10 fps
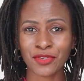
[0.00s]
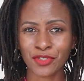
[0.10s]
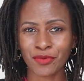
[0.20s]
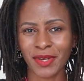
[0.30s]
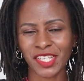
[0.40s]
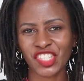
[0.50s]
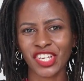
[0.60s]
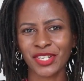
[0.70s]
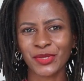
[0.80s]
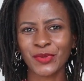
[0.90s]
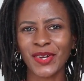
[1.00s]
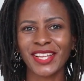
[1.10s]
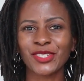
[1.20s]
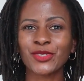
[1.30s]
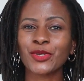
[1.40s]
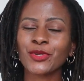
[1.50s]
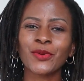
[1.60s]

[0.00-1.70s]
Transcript: new to my channel and you don't